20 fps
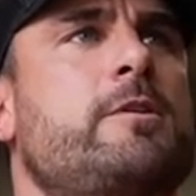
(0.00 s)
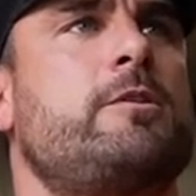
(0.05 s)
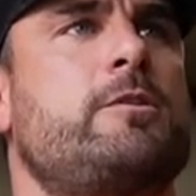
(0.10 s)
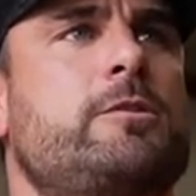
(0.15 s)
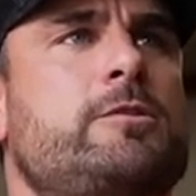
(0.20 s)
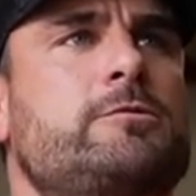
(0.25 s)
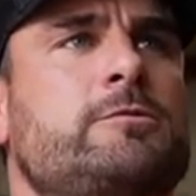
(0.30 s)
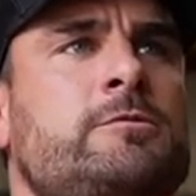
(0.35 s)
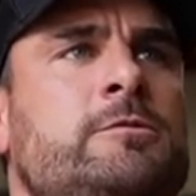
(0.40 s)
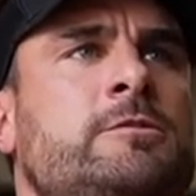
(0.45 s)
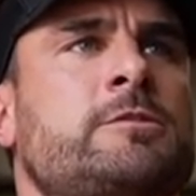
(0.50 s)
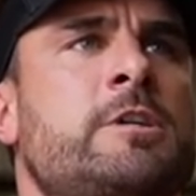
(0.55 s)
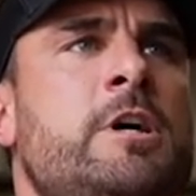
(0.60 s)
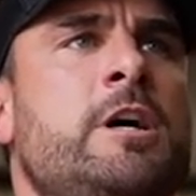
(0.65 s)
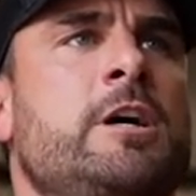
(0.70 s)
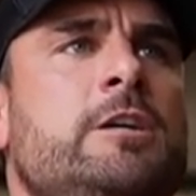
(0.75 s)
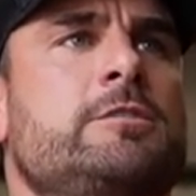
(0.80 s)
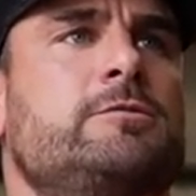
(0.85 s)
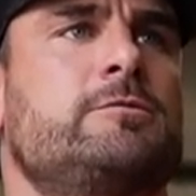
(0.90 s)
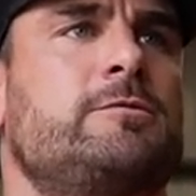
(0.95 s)
There's no
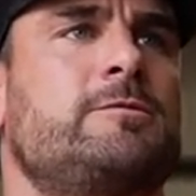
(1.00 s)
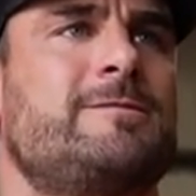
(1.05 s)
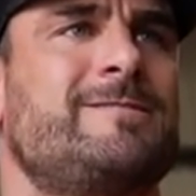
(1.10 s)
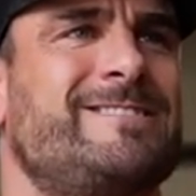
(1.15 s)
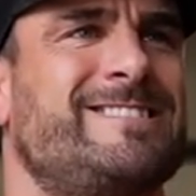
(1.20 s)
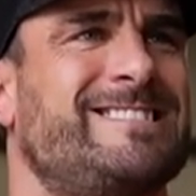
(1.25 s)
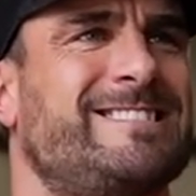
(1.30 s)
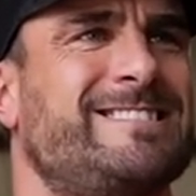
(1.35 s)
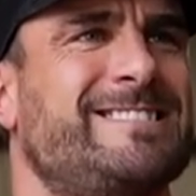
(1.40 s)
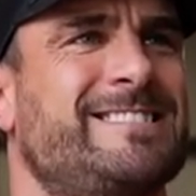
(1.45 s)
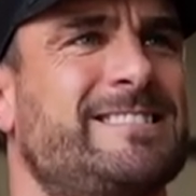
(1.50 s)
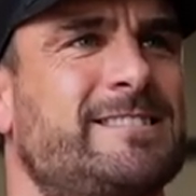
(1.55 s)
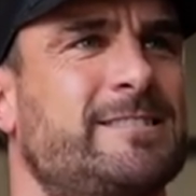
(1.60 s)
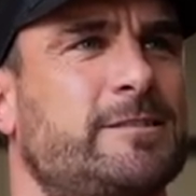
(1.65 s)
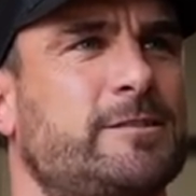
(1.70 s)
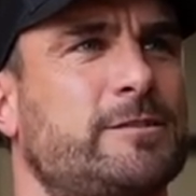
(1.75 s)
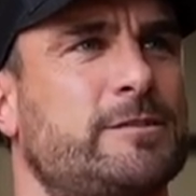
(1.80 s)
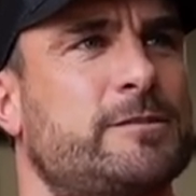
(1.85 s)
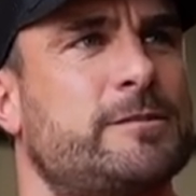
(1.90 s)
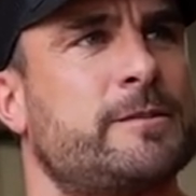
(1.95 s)
shadow lighting
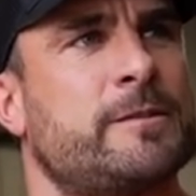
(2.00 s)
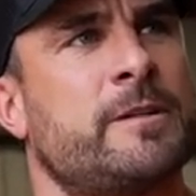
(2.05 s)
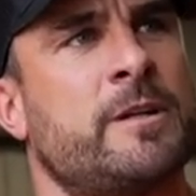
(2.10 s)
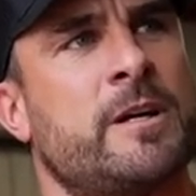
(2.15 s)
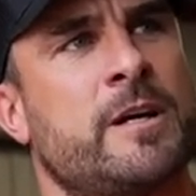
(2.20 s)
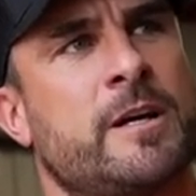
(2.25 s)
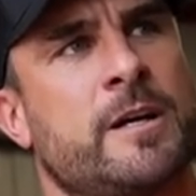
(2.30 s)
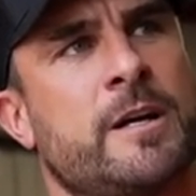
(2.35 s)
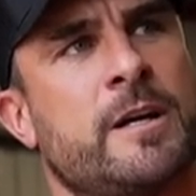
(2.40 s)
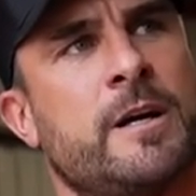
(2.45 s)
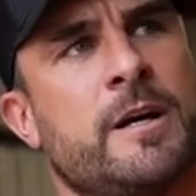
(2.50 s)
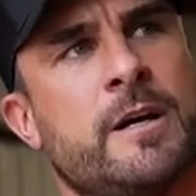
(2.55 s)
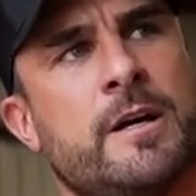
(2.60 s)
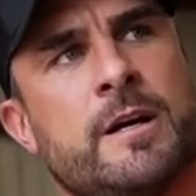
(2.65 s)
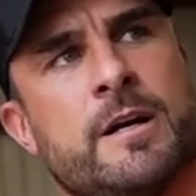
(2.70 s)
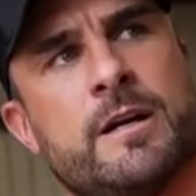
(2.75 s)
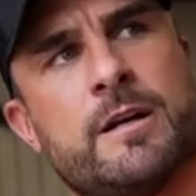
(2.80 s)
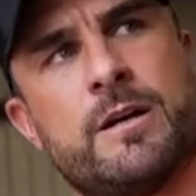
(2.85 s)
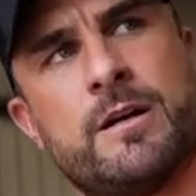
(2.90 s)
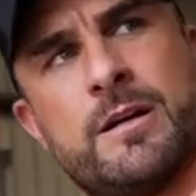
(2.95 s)
and all that kind of